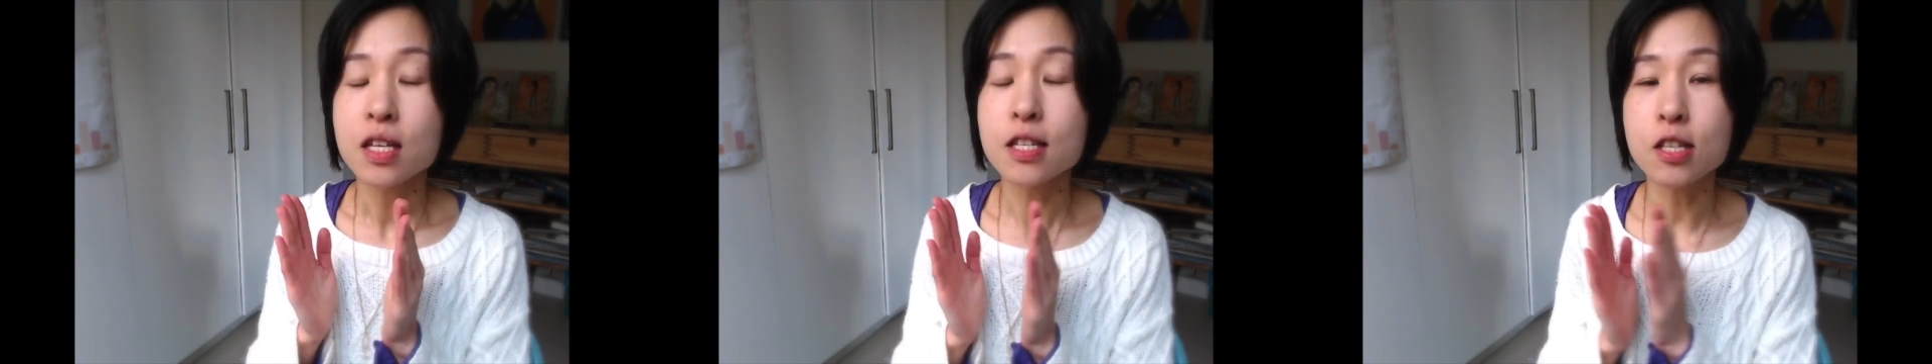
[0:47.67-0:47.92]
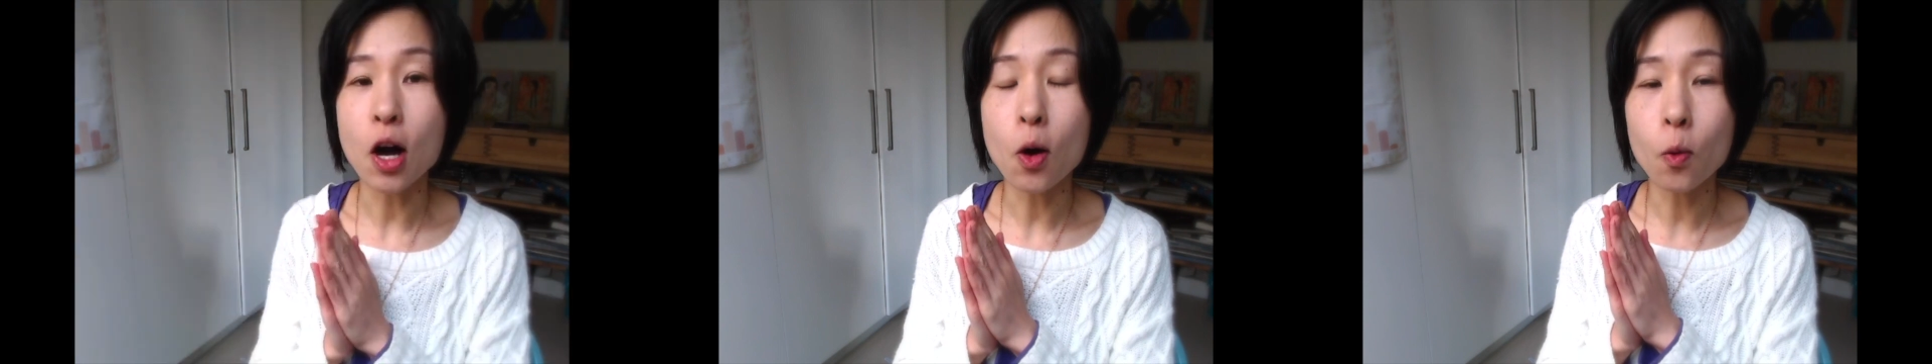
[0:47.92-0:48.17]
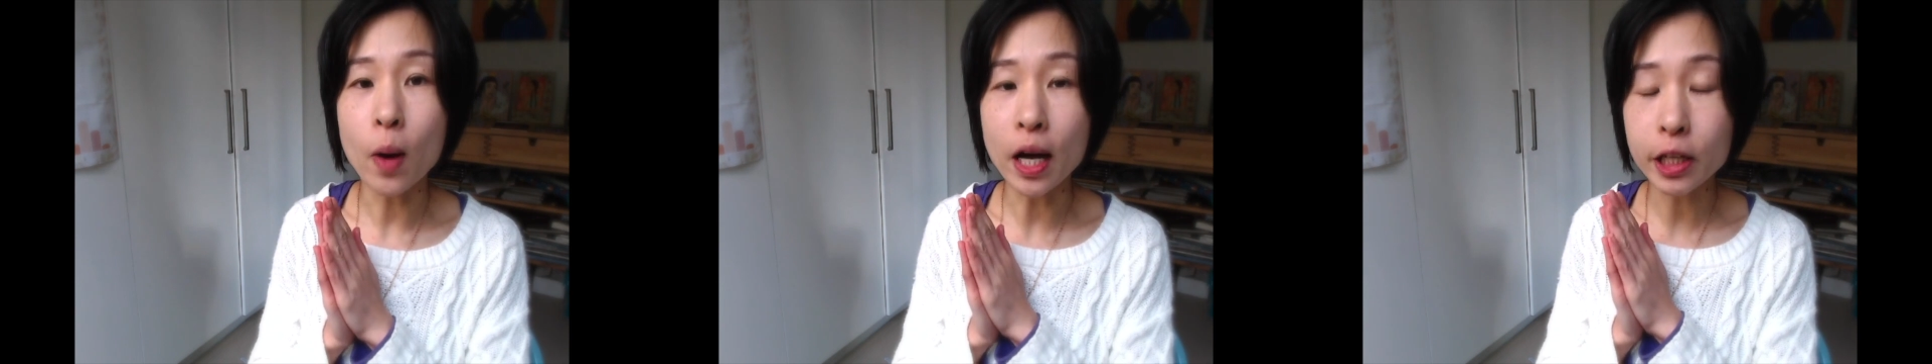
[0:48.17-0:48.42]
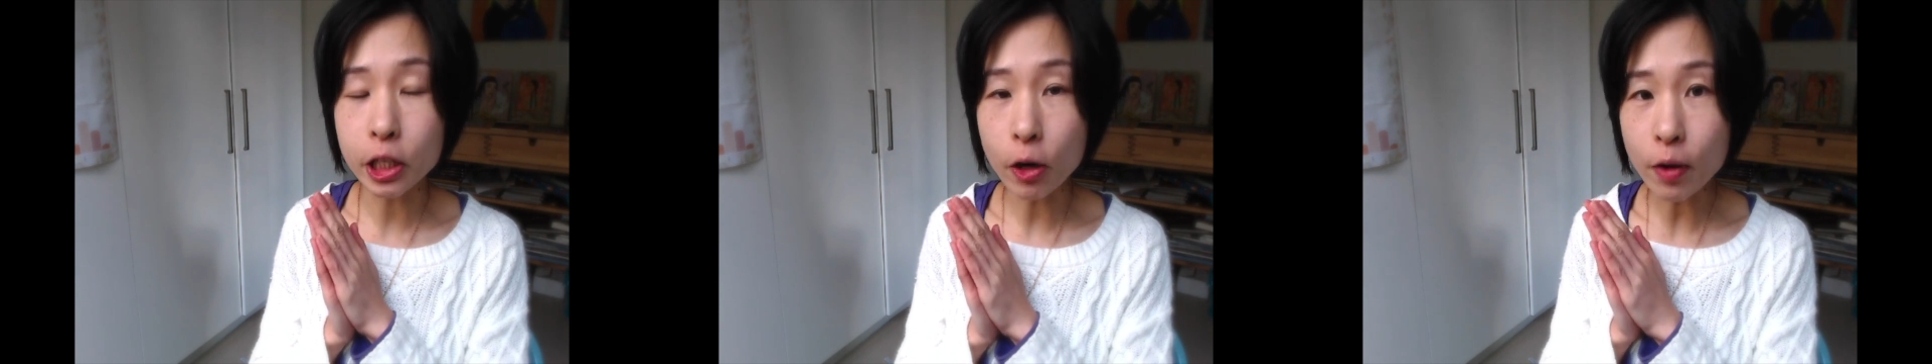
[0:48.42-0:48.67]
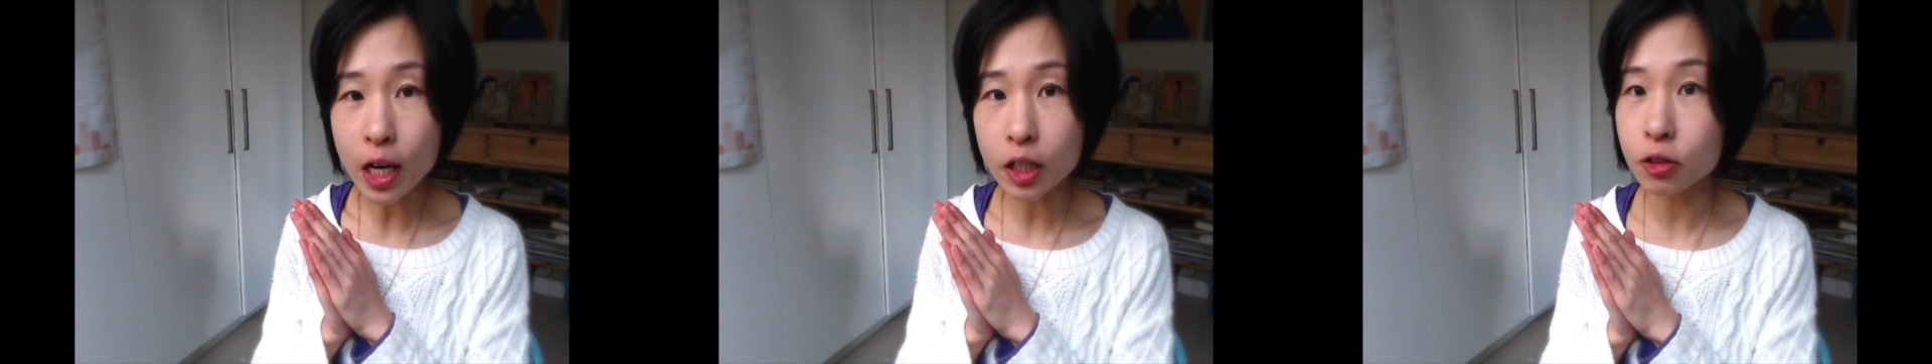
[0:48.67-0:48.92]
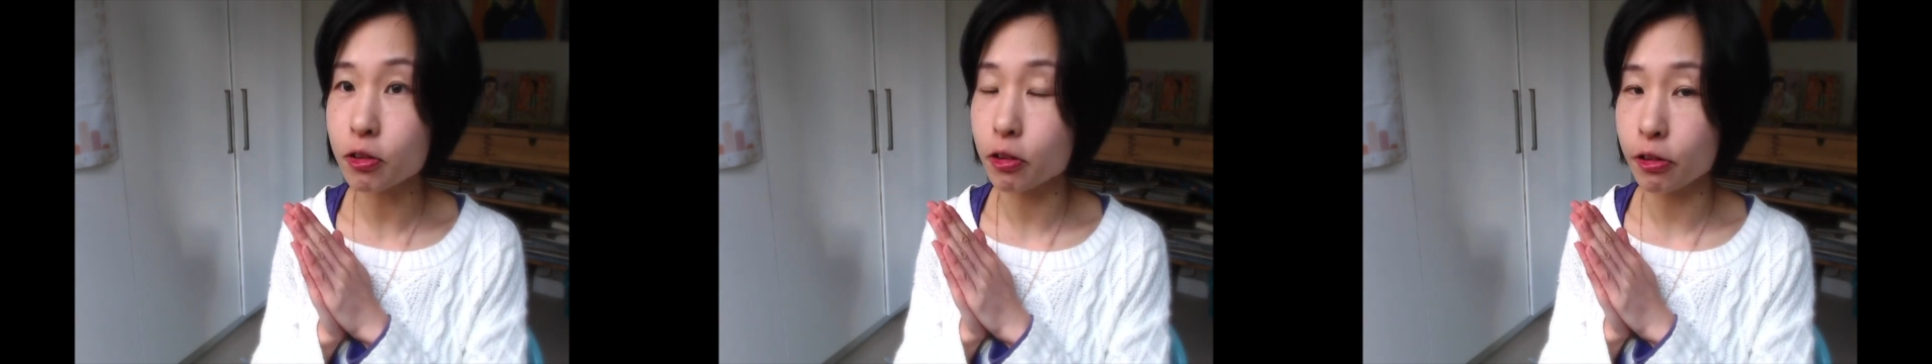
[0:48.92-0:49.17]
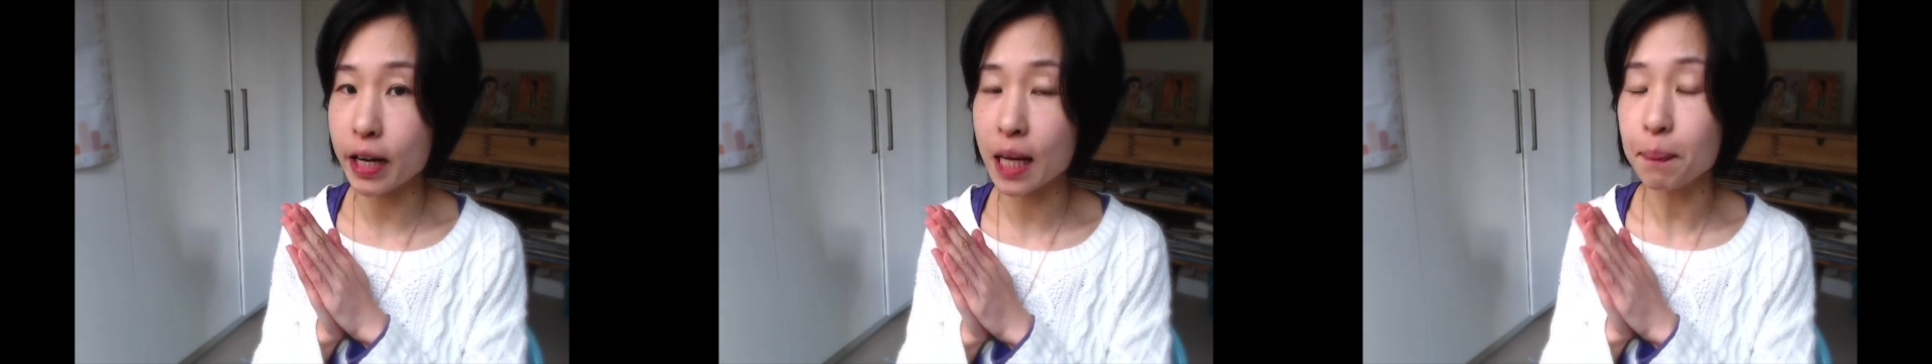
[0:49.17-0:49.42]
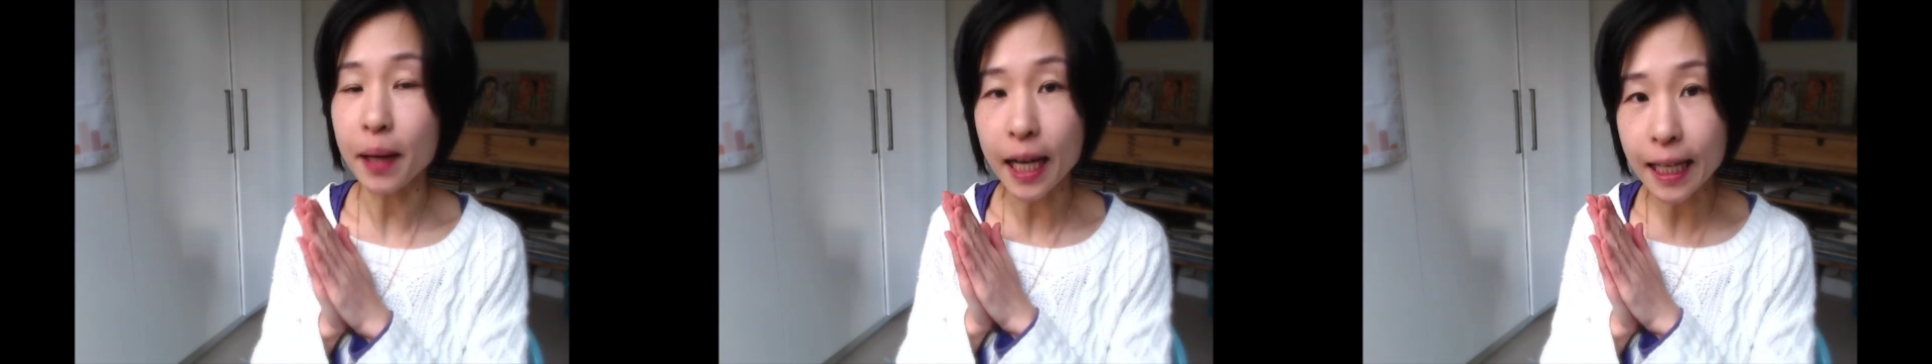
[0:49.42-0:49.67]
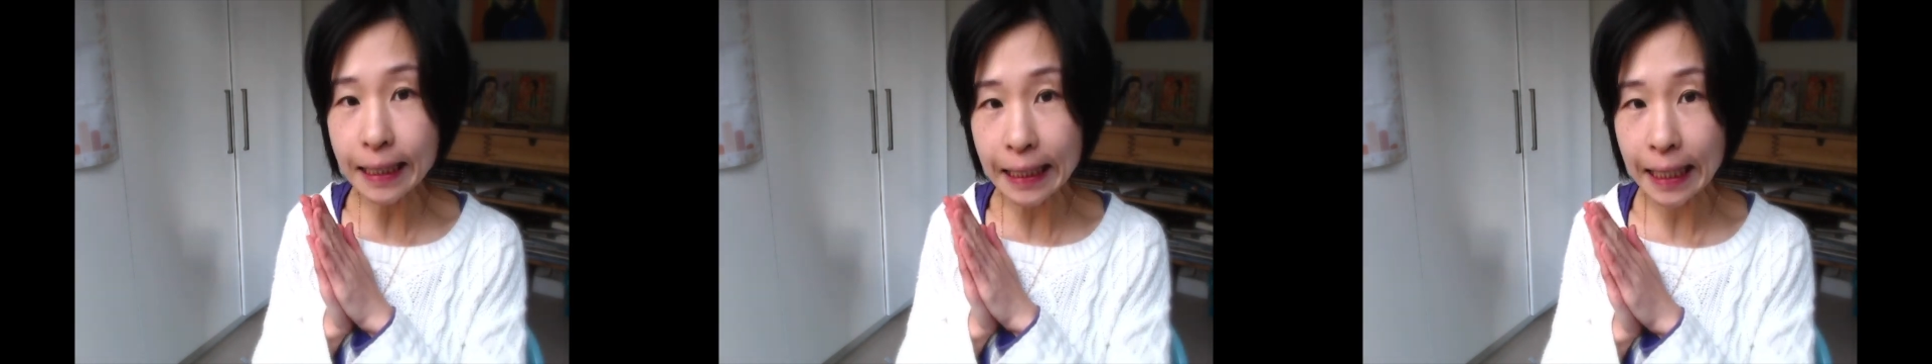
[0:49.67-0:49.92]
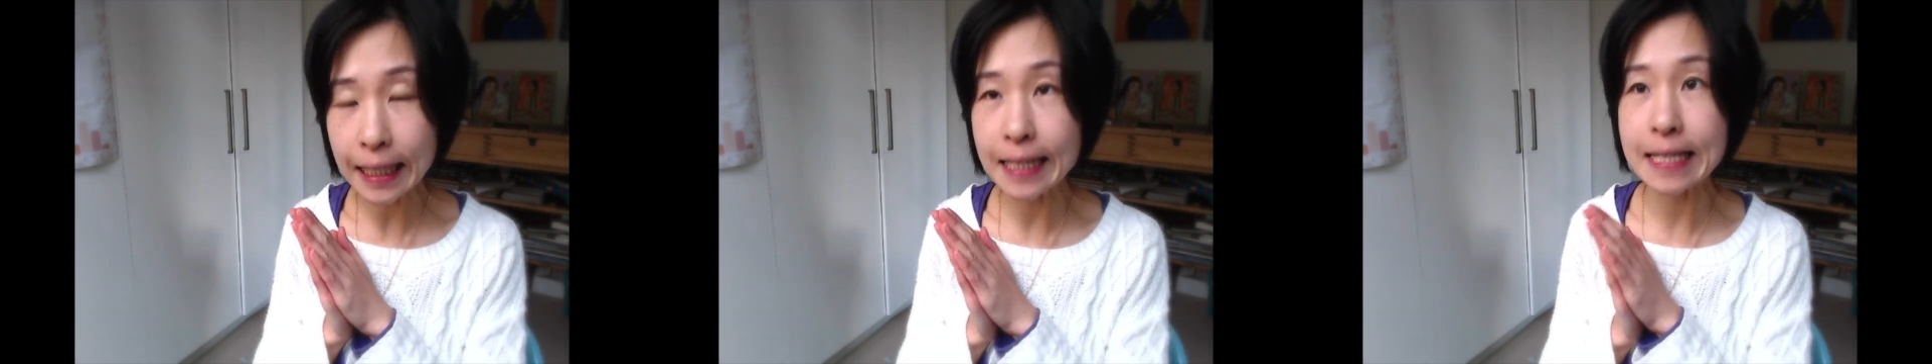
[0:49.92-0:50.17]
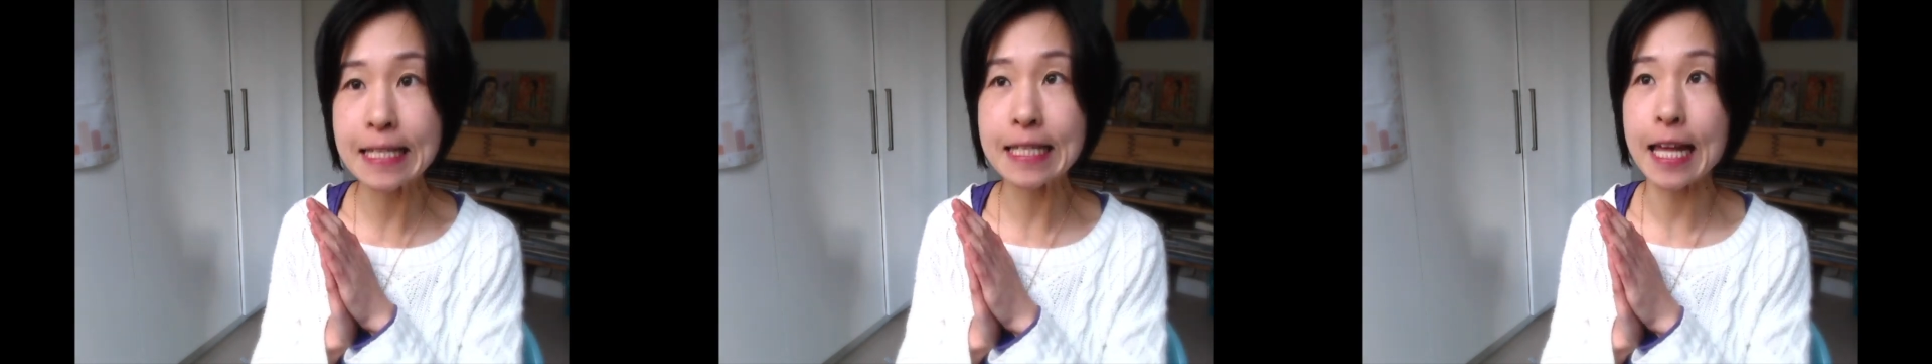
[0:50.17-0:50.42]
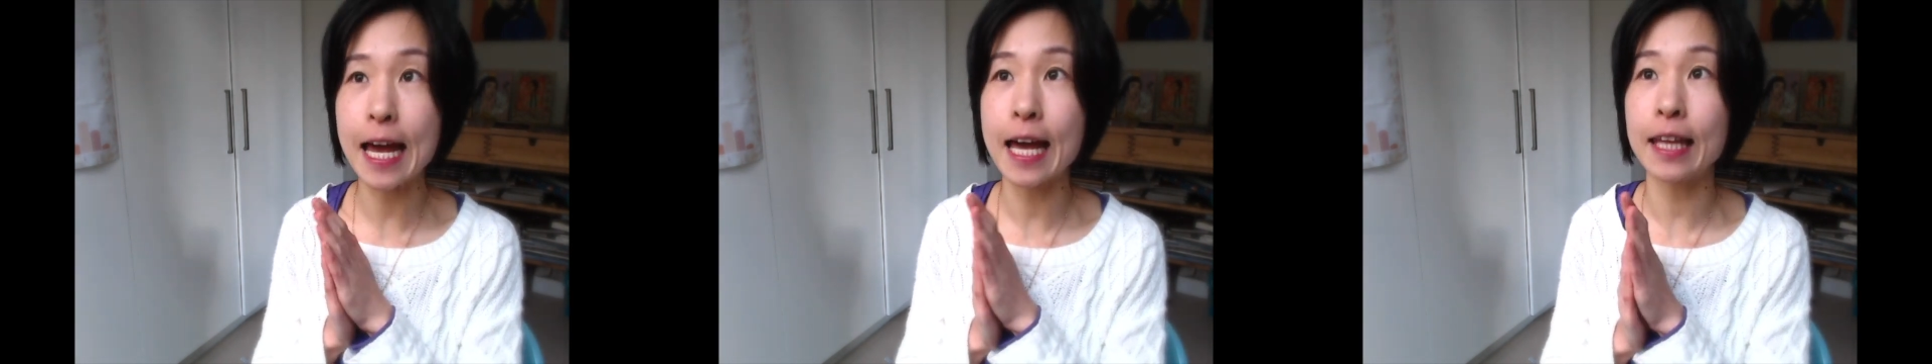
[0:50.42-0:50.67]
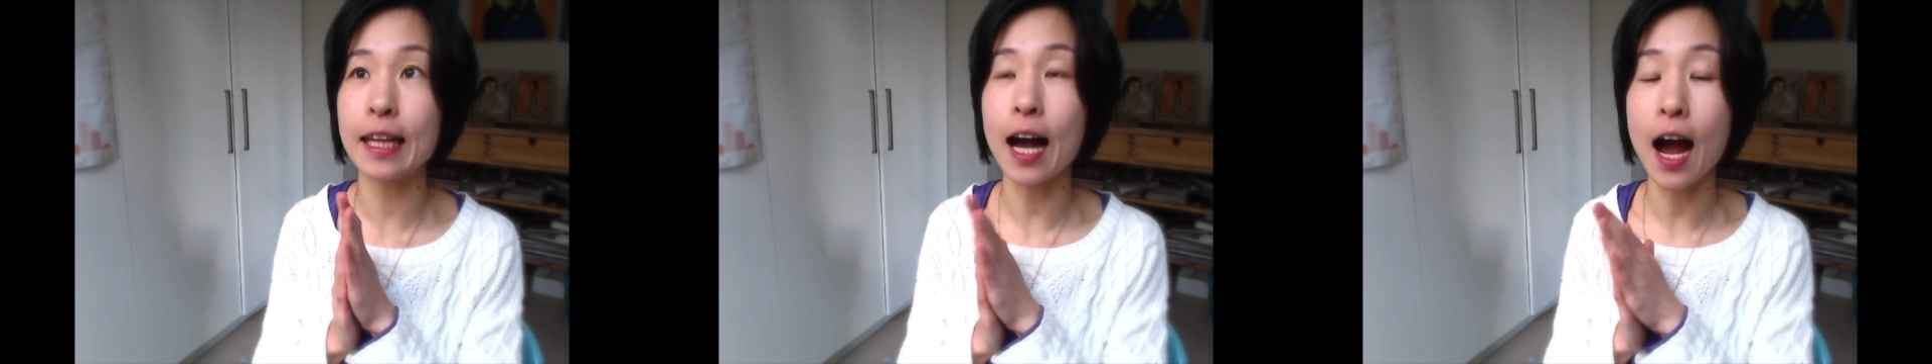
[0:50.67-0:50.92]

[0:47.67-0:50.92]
So we're going to create paintings that